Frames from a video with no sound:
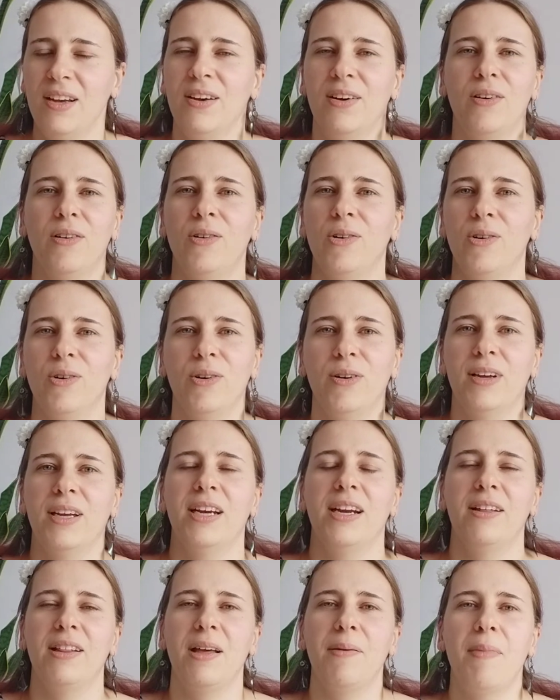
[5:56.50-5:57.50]
or,
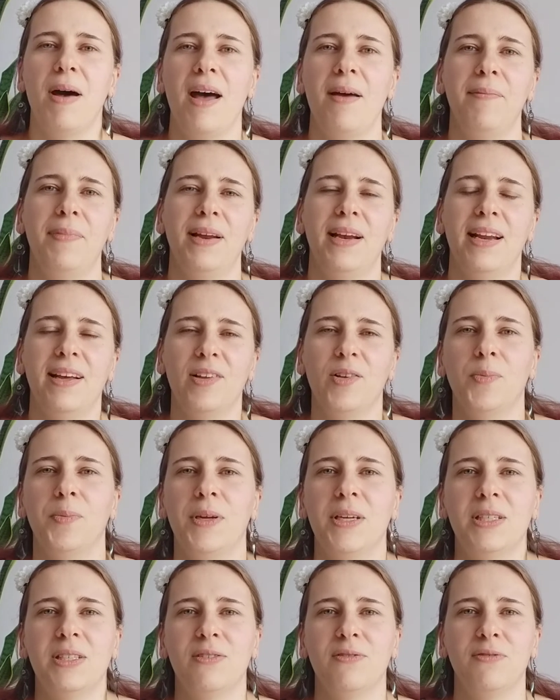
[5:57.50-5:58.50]
there might be little
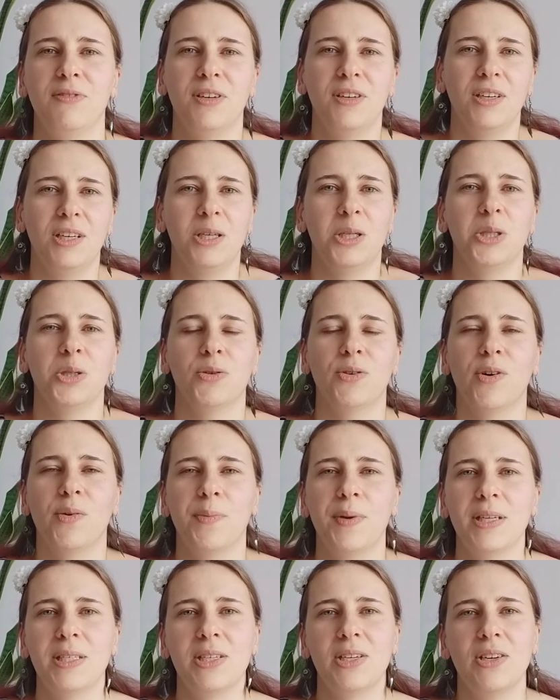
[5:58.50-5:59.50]
bits of furniture or
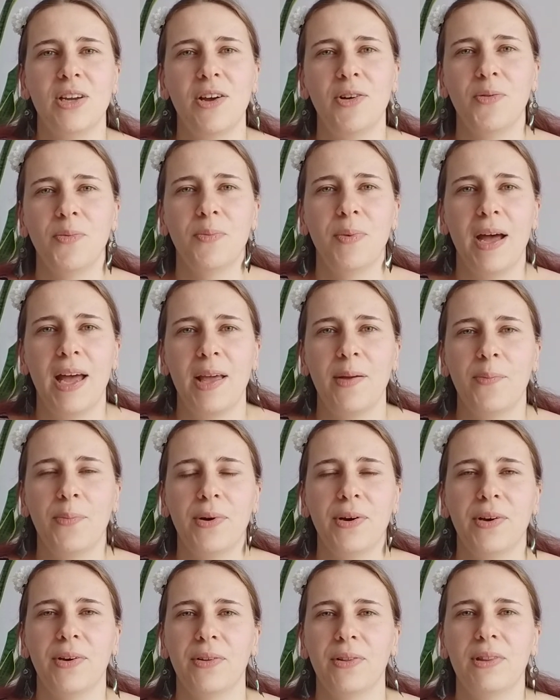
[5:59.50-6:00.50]
bits of
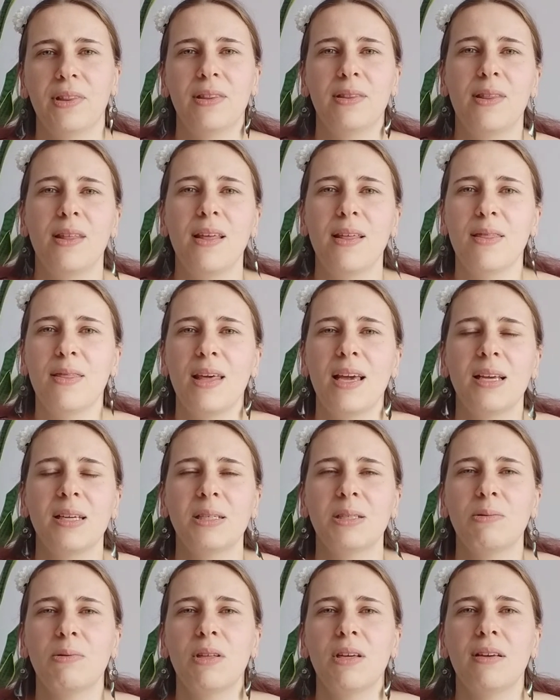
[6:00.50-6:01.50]
notepaper,
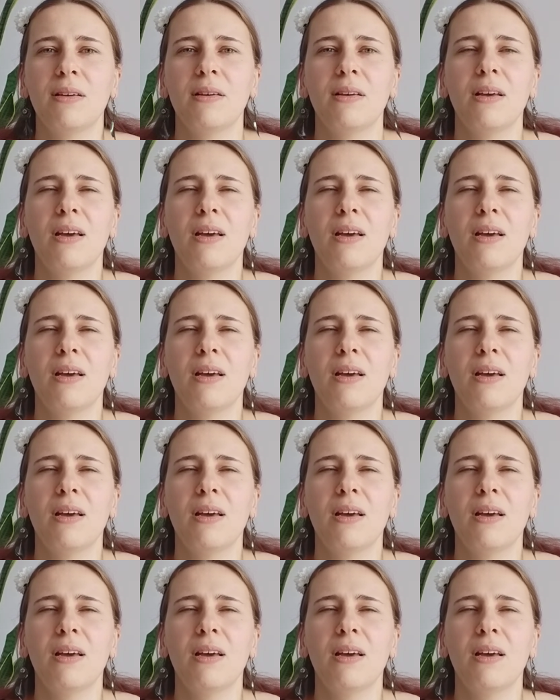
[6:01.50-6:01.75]
things that